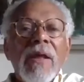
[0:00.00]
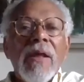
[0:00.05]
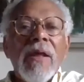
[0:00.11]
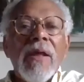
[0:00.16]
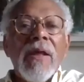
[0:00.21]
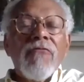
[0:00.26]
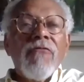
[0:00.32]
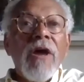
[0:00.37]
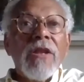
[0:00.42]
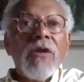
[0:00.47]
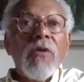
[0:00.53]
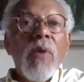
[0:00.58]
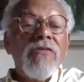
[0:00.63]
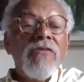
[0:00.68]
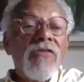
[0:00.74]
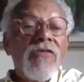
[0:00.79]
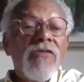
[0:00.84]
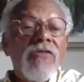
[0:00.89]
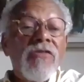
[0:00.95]
And finding
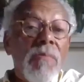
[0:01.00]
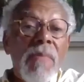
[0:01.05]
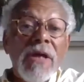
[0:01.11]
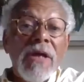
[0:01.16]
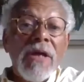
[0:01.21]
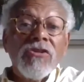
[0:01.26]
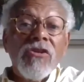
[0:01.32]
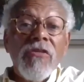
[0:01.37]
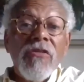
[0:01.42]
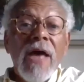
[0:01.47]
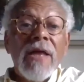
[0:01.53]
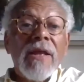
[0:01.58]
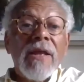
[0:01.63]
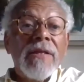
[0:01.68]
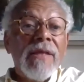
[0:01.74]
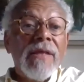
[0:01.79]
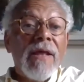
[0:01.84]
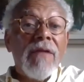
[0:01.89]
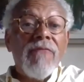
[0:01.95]
ways, again, to measure
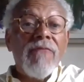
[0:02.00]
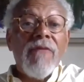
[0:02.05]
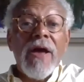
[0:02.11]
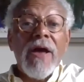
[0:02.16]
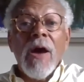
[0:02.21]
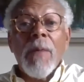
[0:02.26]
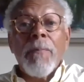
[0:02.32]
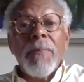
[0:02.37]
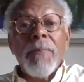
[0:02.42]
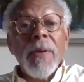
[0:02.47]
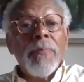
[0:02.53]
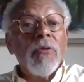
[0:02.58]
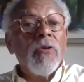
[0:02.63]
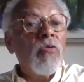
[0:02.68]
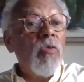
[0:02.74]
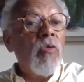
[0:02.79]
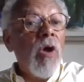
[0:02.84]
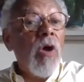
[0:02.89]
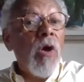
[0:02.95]
that, identify, help
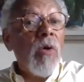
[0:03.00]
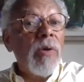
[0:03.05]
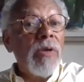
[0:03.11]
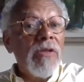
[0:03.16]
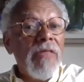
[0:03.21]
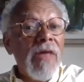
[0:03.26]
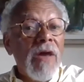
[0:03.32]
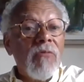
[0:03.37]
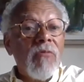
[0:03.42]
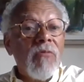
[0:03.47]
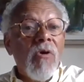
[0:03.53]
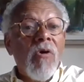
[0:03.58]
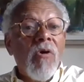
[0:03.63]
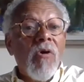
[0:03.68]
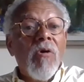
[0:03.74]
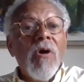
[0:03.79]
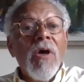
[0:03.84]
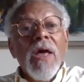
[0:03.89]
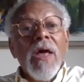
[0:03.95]
people grow into that
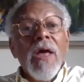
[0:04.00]
role,